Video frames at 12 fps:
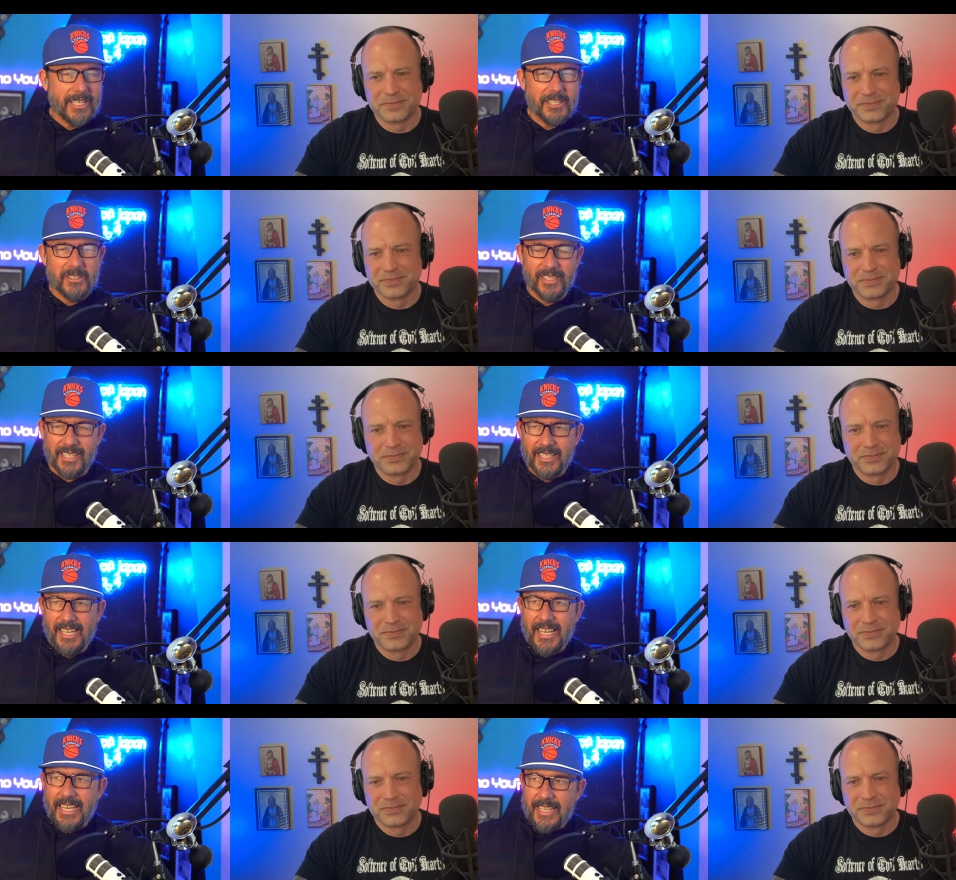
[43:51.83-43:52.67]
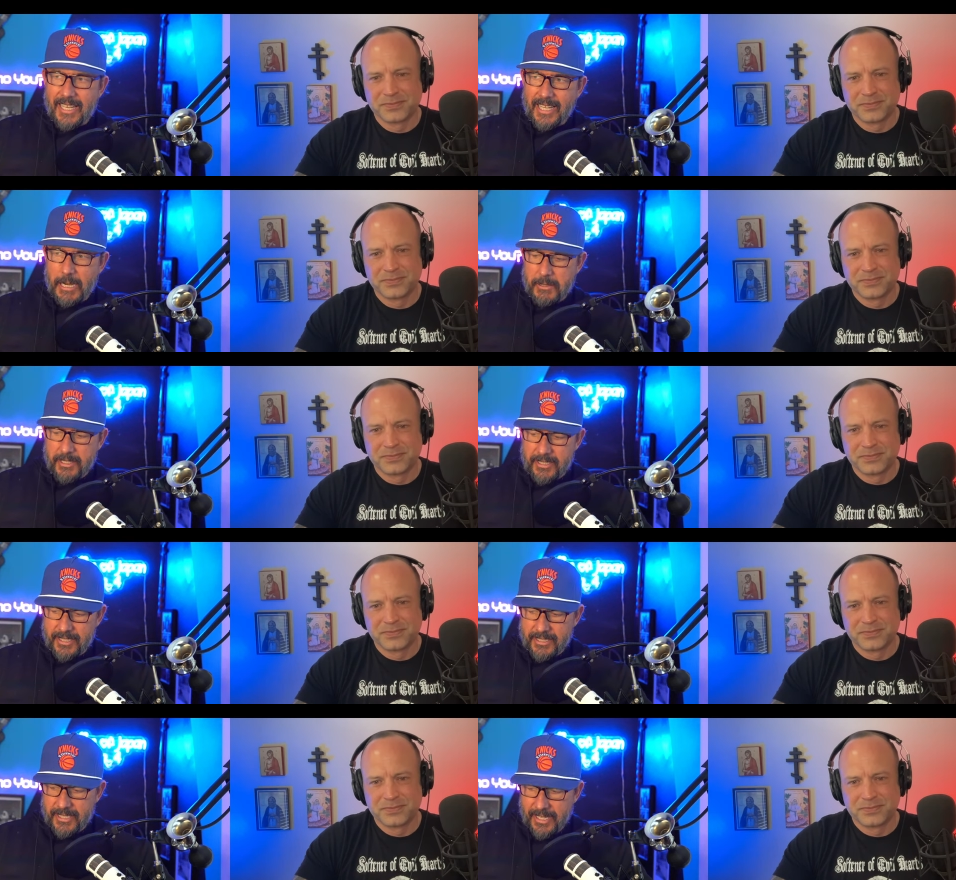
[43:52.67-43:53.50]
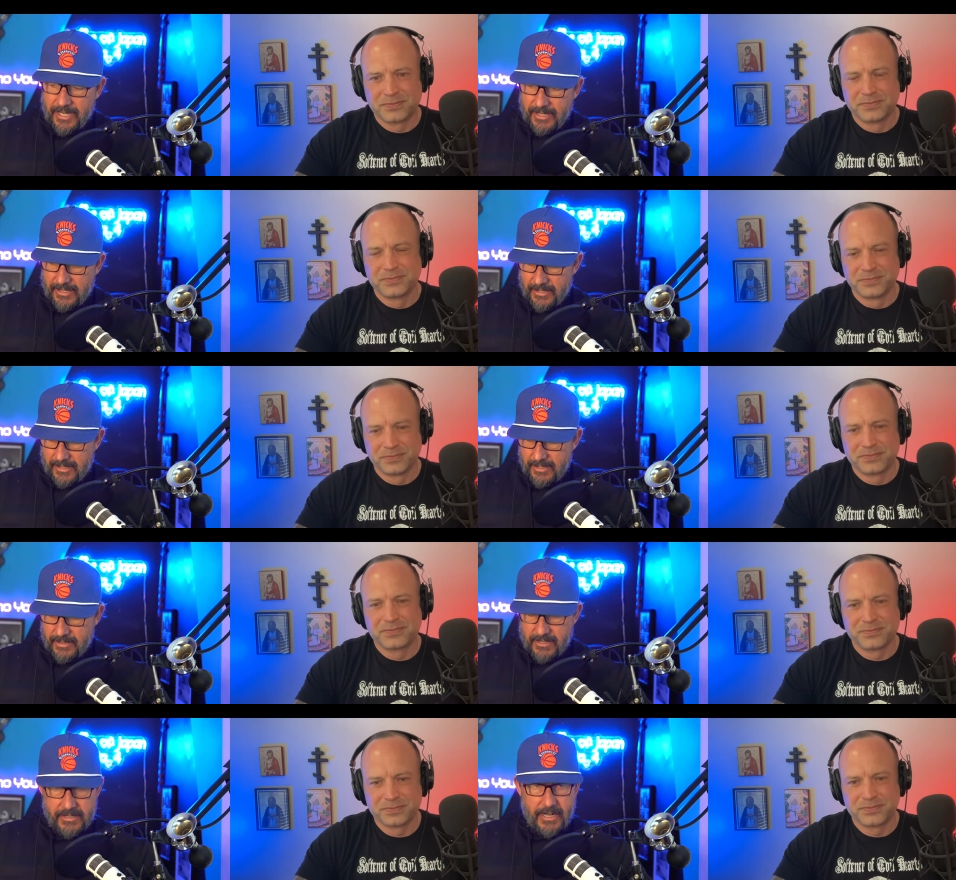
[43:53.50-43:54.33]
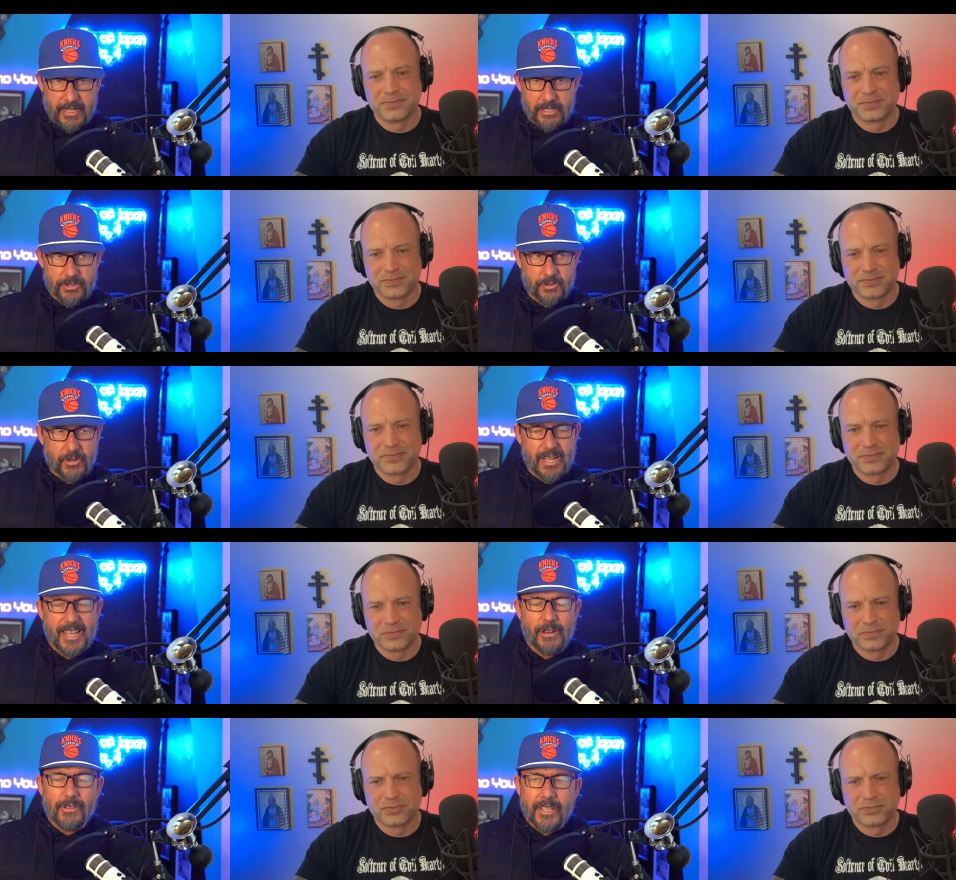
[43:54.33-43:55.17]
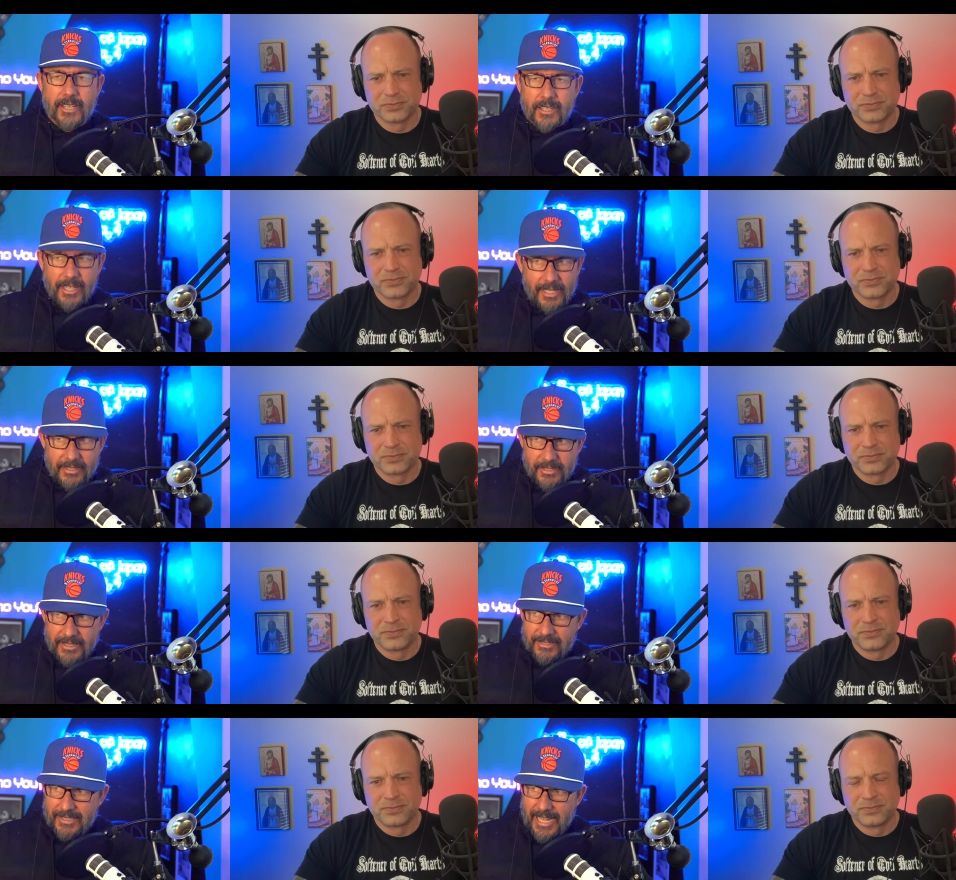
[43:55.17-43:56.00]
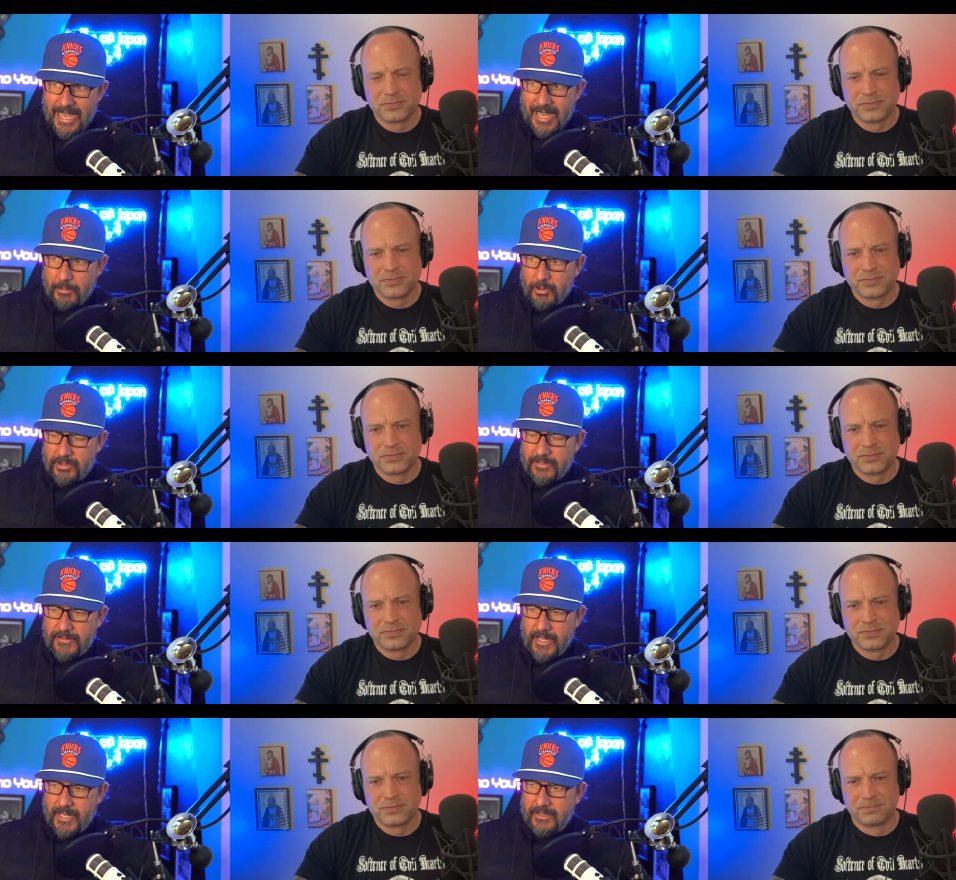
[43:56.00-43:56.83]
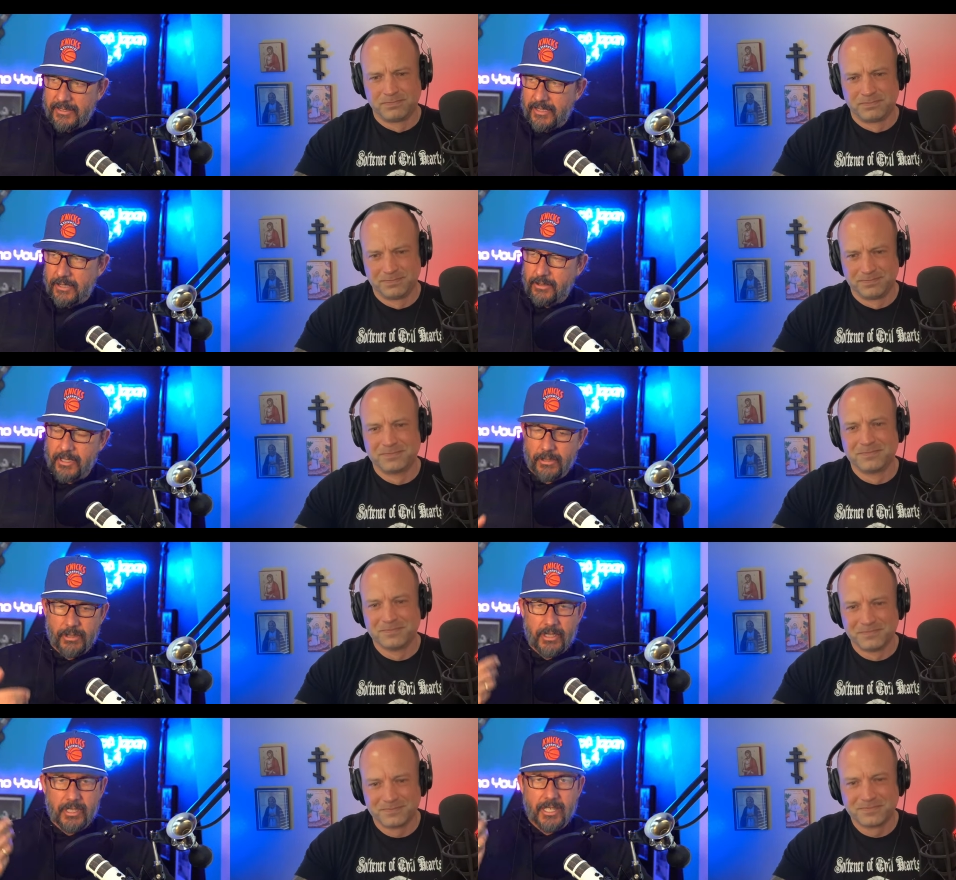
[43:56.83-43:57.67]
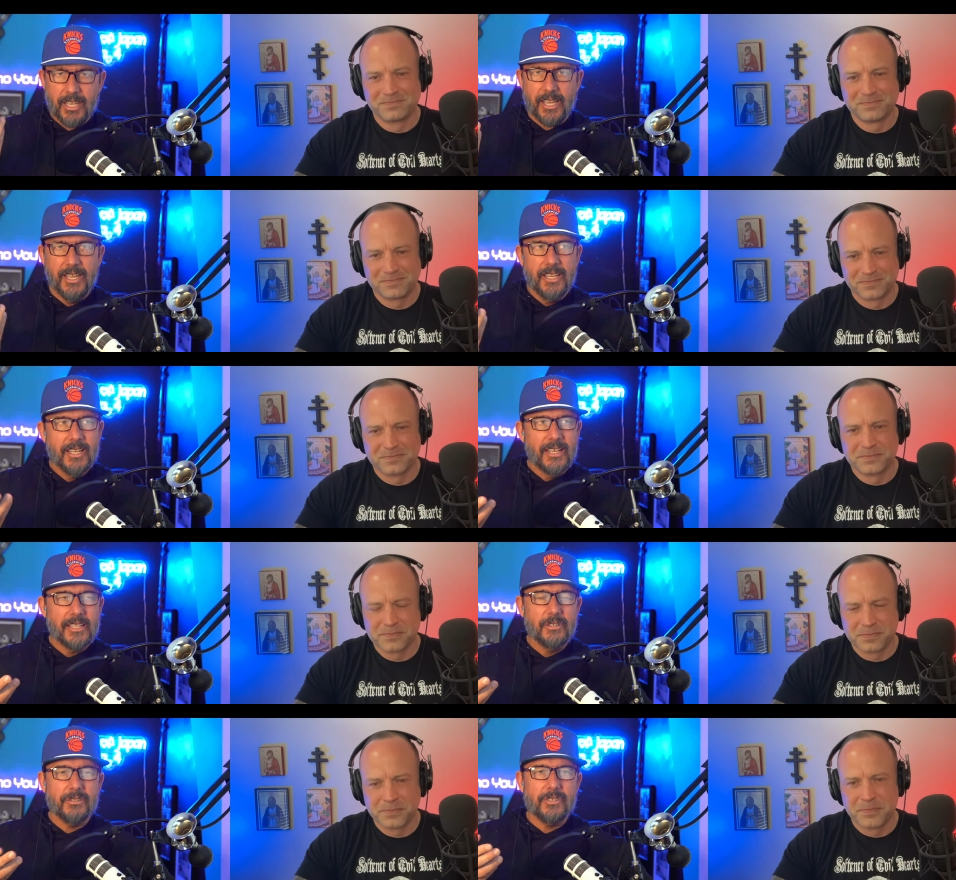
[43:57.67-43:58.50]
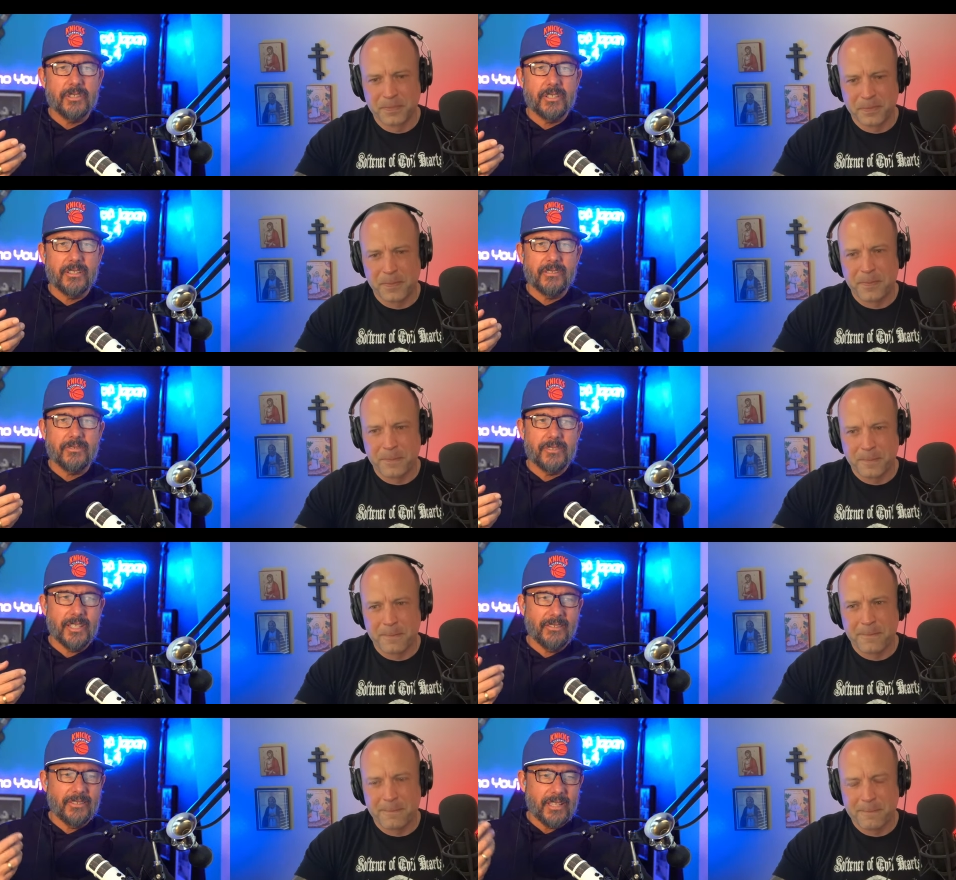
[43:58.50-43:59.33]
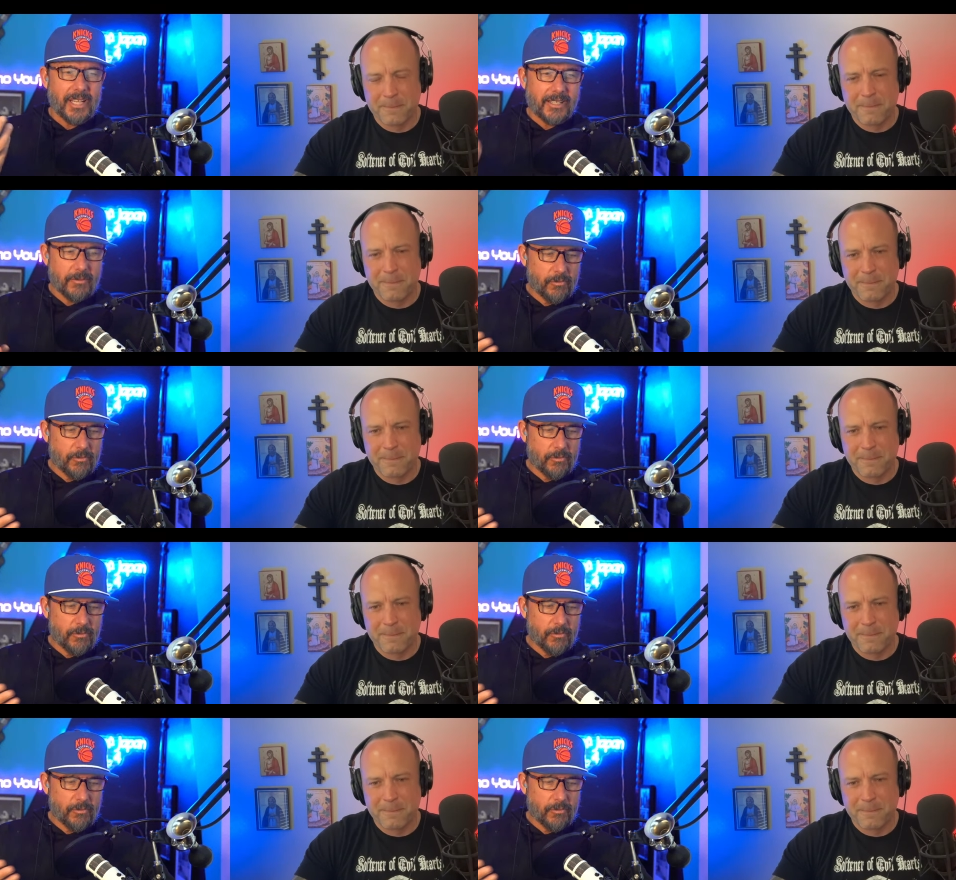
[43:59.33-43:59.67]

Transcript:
Speaker 1: Right now, they're like, "Hey, that guy with the Knicks hat is a dinosaur." I don't care, guys. It's an Apple device that you can look at. You, it's it's like